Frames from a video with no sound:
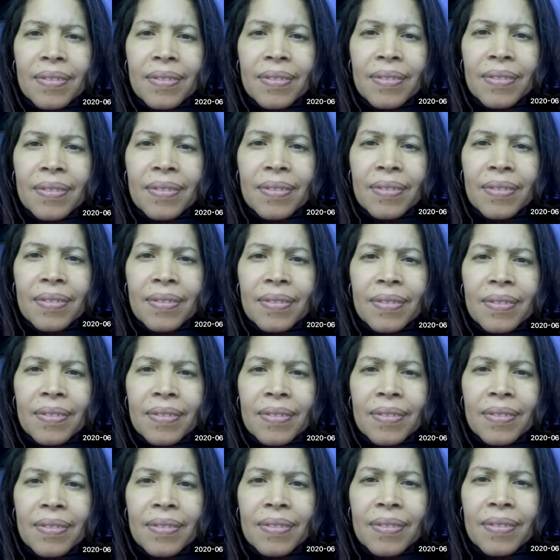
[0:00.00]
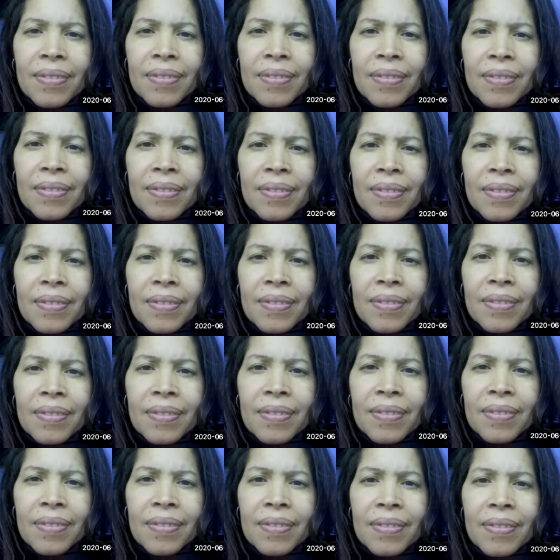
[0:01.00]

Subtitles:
No one is speaking in this clip.